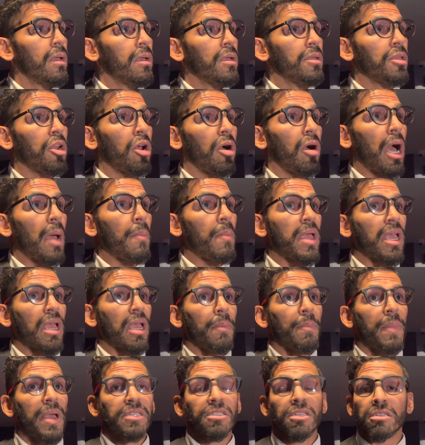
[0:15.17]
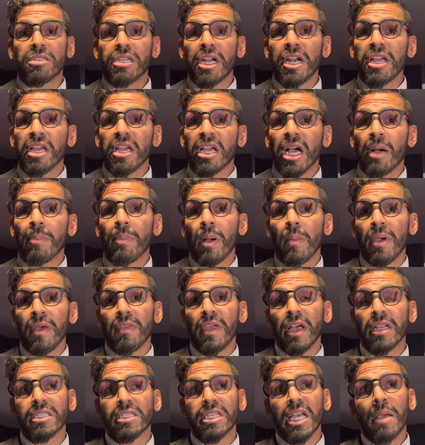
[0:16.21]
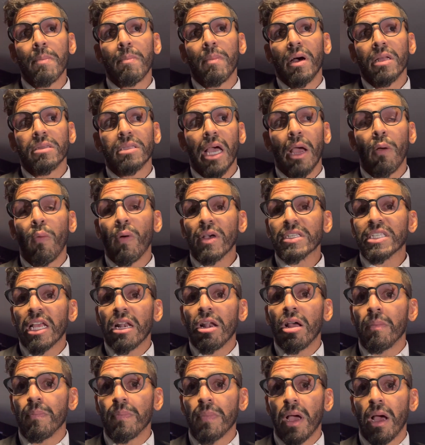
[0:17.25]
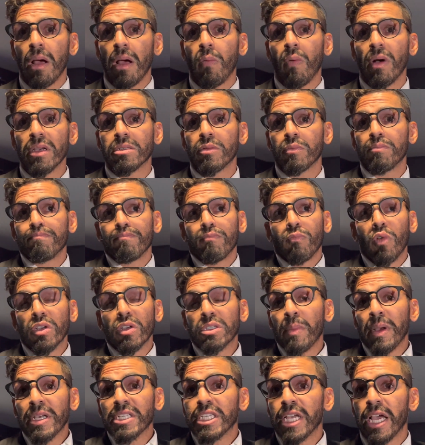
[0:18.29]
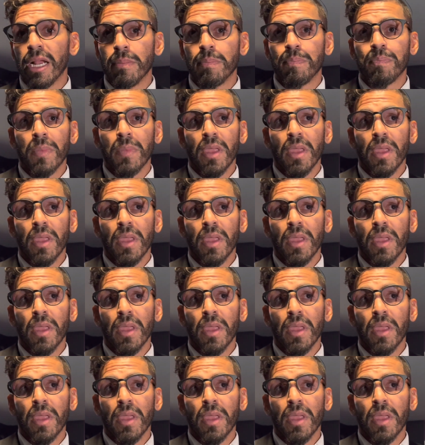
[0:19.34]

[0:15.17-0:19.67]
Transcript: You know, I made amazing training camp at that time, but I was alone. I was with myself.